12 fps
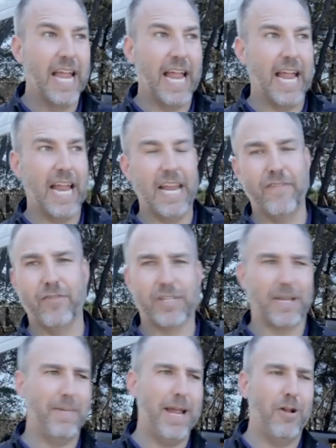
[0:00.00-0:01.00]
And
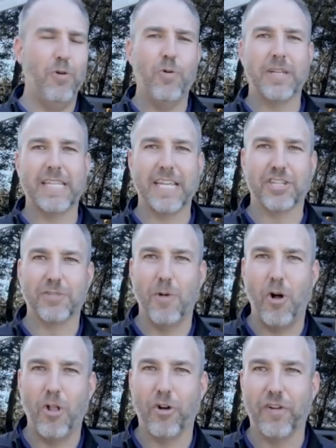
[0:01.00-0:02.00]
everyone's like, man, who wants that
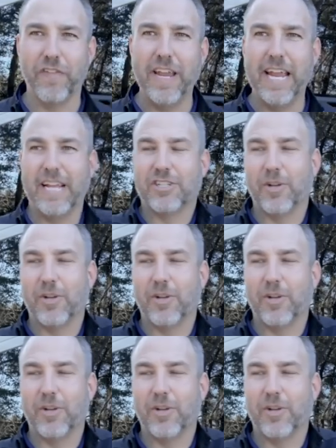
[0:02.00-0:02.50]
small RV?